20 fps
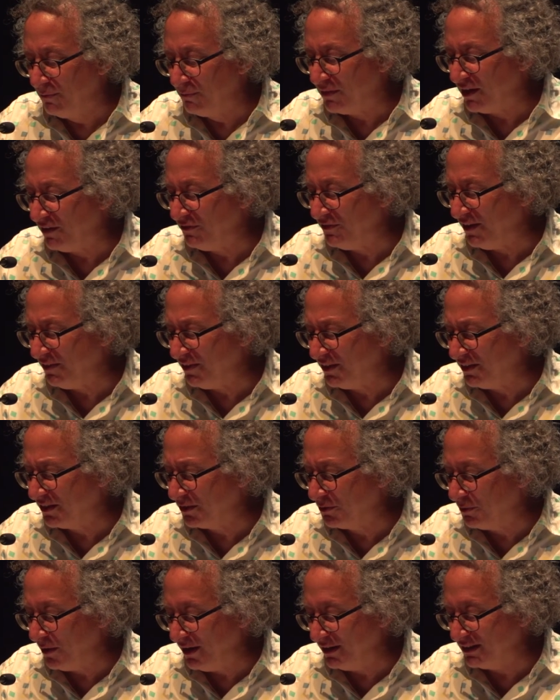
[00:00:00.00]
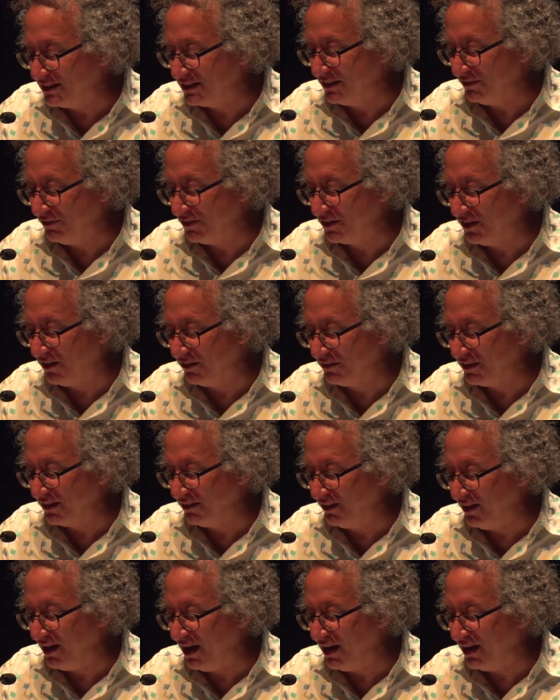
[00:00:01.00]
I found that the greatest difficulty
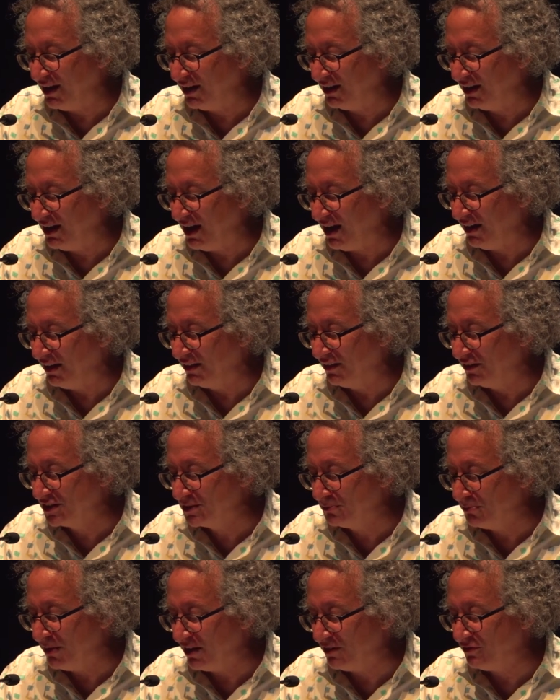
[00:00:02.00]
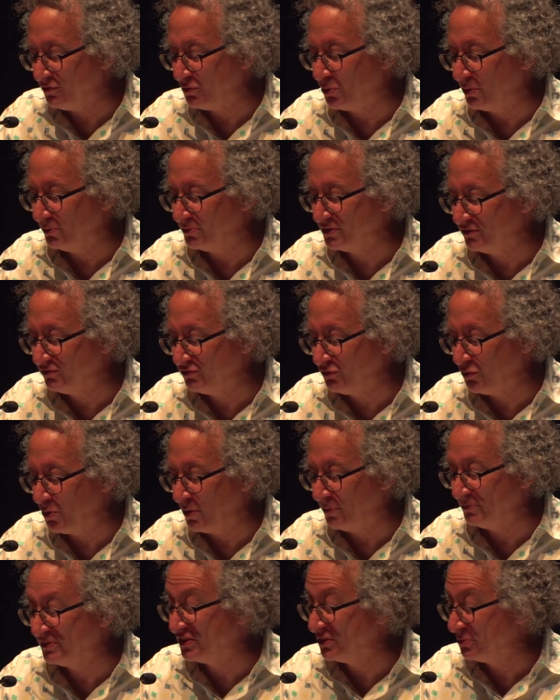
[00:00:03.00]
lay in getting those metaphors of
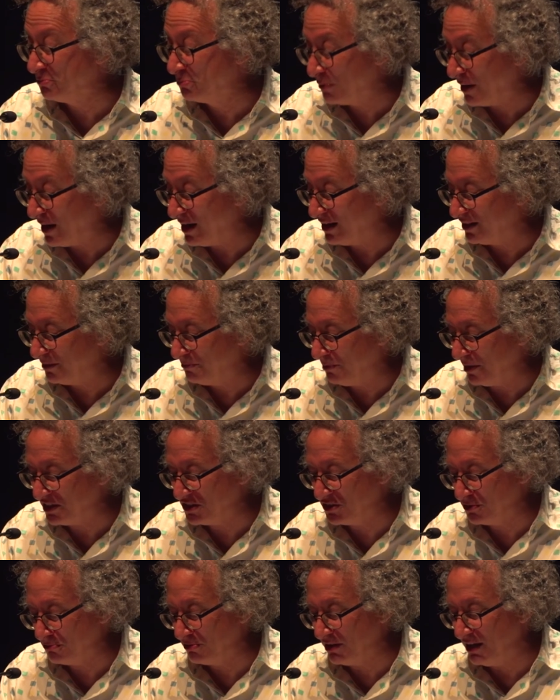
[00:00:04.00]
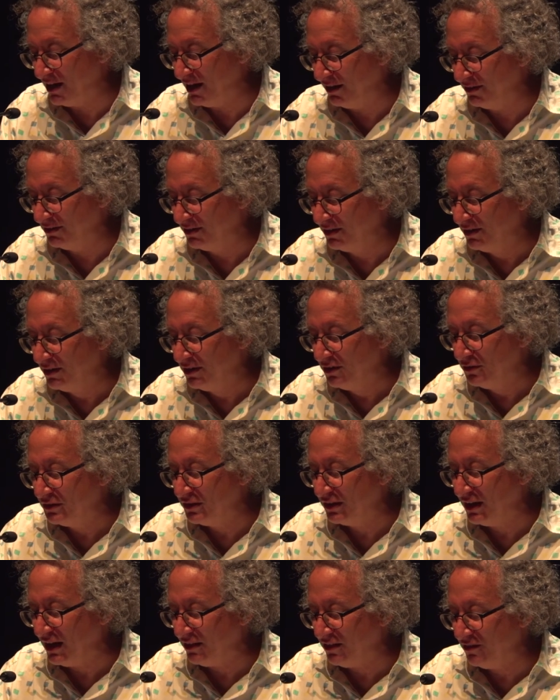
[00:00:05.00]
forms to break the picture plane,
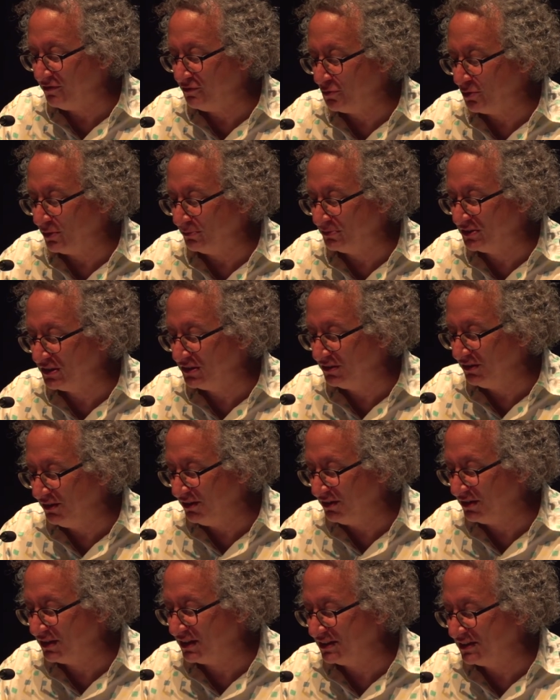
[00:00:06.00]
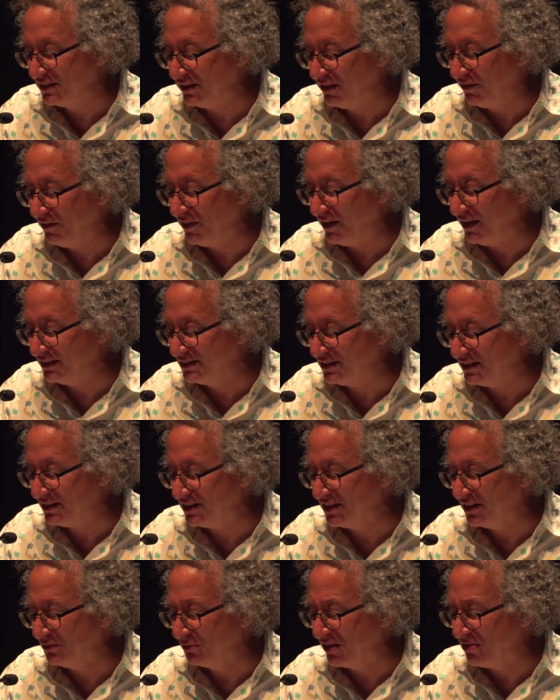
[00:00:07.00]
to get the forms to look as though they
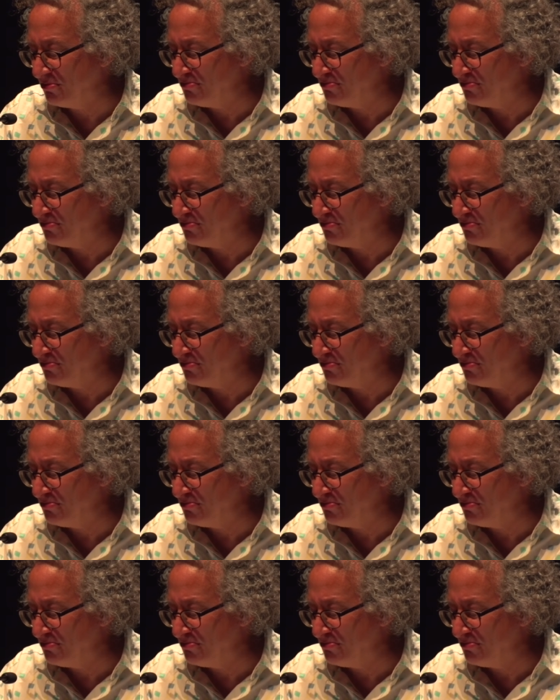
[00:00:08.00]
existed with